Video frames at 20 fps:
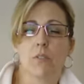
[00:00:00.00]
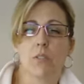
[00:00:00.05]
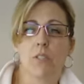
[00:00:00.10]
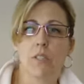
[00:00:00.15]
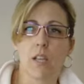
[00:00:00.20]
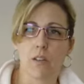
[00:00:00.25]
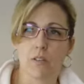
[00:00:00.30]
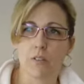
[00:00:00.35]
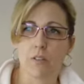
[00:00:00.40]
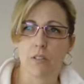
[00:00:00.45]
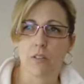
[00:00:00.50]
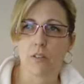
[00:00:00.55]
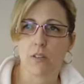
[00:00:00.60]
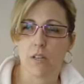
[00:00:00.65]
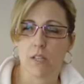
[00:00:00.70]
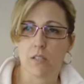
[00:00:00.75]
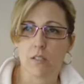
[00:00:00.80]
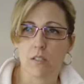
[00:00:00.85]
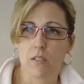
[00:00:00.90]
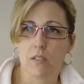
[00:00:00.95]
just how
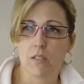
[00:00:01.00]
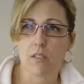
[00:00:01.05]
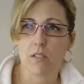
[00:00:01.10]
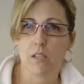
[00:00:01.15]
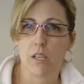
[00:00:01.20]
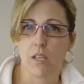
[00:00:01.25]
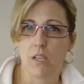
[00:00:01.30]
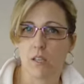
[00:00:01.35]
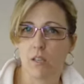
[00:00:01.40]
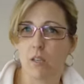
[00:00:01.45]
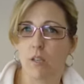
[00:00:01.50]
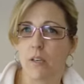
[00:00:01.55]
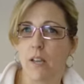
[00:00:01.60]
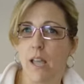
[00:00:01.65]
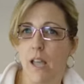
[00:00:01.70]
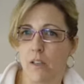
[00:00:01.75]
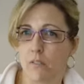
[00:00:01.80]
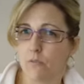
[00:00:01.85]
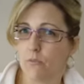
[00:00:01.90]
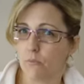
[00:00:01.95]
serious it could
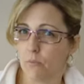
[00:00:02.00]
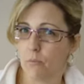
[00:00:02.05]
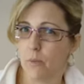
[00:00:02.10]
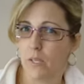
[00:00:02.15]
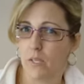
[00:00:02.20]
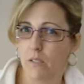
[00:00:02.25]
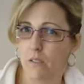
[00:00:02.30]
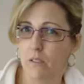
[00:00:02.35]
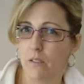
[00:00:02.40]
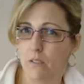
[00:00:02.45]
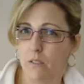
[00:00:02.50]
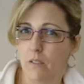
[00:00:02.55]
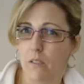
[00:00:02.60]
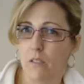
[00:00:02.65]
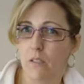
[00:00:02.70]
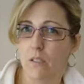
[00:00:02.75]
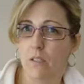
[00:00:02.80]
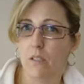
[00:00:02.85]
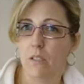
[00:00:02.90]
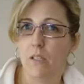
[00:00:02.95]
have been
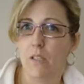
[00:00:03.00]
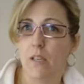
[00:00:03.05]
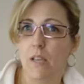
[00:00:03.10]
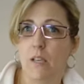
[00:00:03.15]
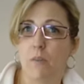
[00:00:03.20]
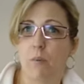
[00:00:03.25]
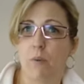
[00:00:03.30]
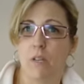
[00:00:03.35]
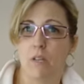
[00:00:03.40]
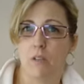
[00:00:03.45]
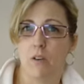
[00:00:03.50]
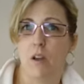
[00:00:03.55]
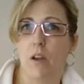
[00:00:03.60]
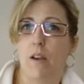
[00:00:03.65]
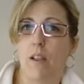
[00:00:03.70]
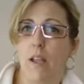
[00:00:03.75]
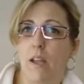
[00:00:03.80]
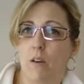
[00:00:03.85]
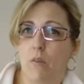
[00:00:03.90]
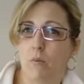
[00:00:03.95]
had we
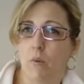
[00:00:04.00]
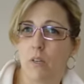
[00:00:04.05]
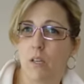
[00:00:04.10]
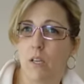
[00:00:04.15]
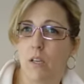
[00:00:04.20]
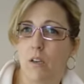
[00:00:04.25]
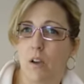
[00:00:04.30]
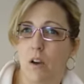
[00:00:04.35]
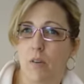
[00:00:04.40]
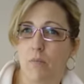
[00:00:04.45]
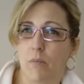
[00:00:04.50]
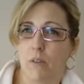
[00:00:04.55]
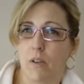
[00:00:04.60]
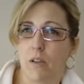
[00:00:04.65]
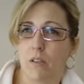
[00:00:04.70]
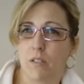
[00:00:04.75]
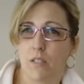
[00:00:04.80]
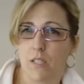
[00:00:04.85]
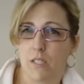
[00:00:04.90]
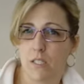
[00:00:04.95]
not had a working carbon
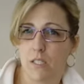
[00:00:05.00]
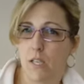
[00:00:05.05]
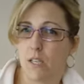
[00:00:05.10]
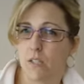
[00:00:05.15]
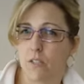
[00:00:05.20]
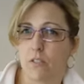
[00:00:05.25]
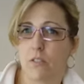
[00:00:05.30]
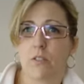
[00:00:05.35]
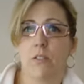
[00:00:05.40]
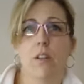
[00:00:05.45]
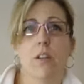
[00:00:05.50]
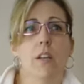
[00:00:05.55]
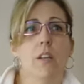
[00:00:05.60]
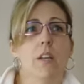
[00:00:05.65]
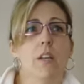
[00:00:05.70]
monoxide detector,